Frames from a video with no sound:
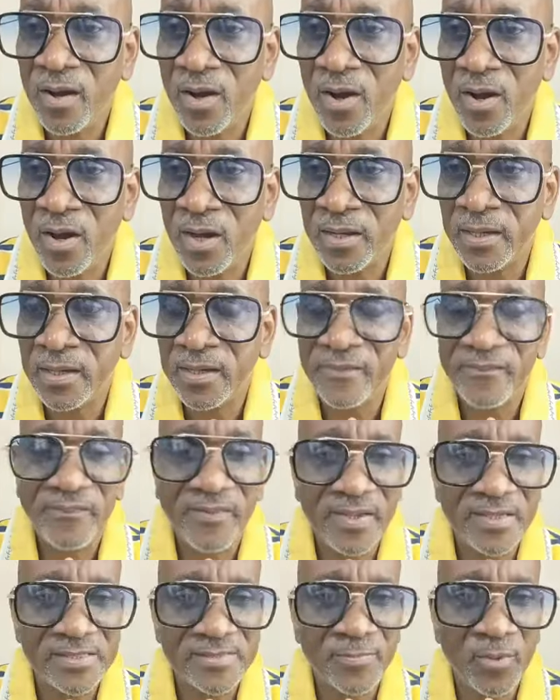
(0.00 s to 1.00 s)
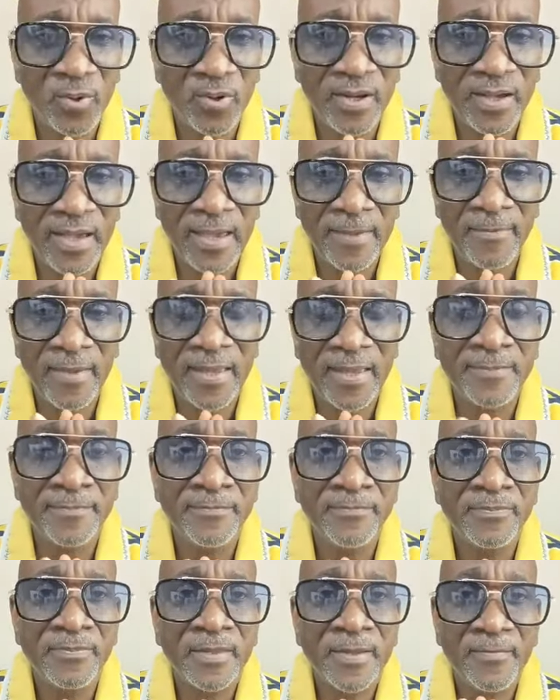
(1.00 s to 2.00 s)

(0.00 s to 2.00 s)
on Facebook. Amen.